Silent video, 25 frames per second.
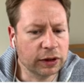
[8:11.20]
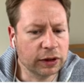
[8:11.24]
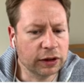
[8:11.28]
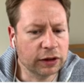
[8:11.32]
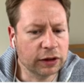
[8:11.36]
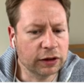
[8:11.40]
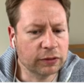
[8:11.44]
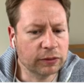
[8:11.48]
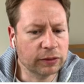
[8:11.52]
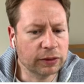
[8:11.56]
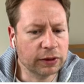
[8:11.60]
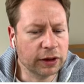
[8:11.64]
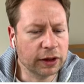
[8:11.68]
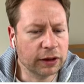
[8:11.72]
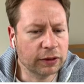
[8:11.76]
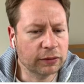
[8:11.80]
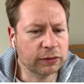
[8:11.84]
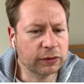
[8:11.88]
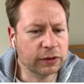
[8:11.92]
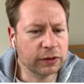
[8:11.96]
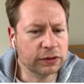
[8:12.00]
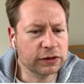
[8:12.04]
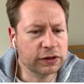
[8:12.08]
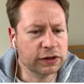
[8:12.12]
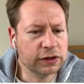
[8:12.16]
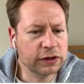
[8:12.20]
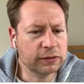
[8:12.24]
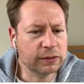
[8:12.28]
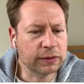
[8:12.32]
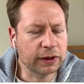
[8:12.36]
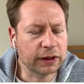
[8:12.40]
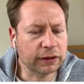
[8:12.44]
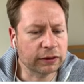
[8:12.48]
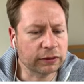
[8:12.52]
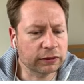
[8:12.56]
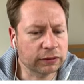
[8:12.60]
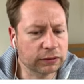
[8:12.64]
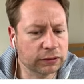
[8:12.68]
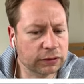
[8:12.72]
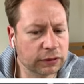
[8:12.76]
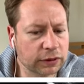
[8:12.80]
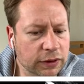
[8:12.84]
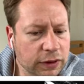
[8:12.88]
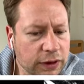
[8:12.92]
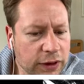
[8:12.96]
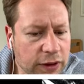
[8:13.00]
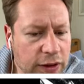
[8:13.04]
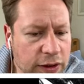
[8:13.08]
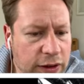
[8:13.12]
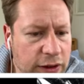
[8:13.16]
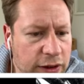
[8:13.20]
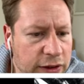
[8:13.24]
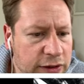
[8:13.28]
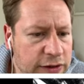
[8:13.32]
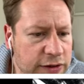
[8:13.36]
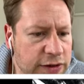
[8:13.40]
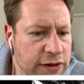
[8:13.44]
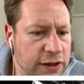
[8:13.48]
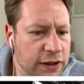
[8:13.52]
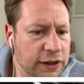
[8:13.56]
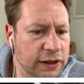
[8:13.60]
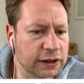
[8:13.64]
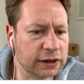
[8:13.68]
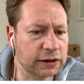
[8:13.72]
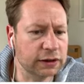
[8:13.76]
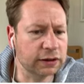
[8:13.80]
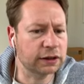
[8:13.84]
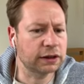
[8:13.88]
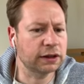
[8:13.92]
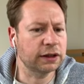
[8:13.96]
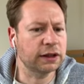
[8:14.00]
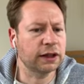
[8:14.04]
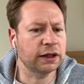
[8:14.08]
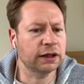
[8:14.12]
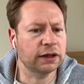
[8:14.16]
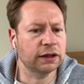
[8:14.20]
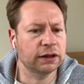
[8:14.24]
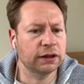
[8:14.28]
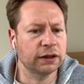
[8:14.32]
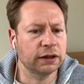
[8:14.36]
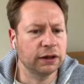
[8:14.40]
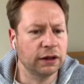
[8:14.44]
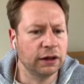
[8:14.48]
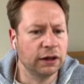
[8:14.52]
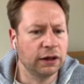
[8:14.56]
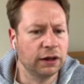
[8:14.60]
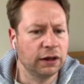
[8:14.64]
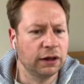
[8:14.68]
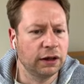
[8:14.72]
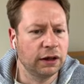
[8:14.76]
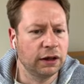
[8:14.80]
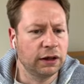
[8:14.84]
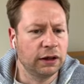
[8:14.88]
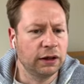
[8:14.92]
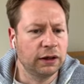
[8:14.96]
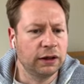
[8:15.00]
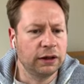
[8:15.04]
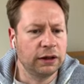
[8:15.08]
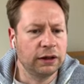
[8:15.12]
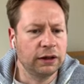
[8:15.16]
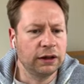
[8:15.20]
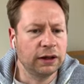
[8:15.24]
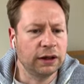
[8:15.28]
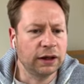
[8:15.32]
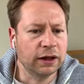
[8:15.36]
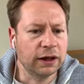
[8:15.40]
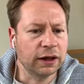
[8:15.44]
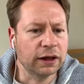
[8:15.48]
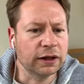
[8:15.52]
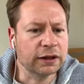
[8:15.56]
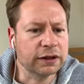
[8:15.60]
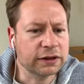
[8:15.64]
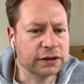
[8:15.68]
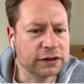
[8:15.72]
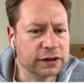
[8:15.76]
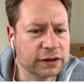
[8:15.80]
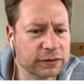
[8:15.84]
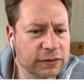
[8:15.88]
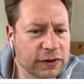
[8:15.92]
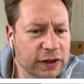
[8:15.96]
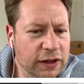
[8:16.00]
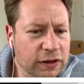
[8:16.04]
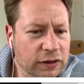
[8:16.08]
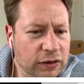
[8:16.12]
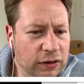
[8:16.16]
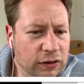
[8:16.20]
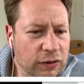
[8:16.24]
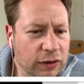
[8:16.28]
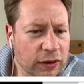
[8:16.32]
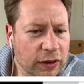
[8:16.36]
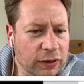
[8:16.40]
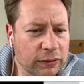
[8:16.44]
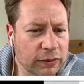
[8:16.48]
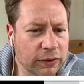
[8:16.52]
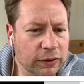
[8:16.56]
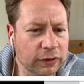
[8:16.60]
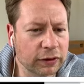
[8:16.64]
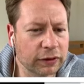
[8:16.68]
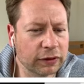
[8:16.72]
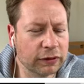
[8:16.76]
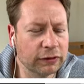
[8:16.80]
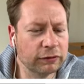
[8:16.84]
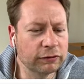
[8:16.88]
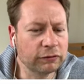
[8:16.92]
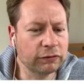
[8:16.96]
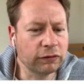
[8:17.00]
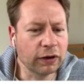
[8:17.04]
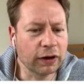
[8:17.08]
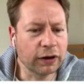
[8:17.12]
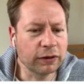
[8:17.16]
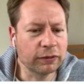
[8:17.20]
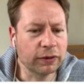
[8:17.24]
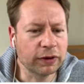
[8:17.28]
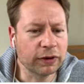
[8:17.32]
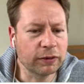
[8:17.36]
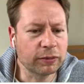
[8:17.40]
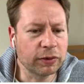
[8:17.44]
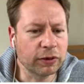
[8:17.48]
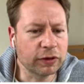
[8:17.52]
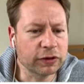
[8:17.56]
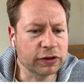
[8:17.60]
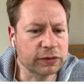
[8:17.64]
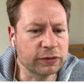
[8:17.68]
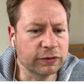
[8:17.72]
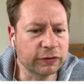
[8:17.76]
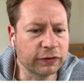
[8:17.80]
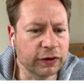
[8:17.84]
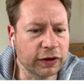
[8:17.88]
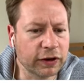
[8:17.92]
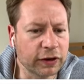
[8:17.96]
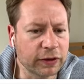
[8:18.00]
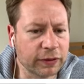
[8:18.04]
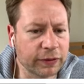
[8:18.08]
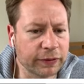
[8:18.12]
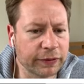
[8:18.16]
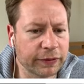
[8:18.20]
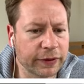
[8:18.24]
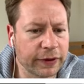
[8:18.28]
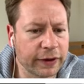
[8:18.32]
good, but I will zoom out and let's take a look at that. Yeah, there's something not quite right, right with the bottom of her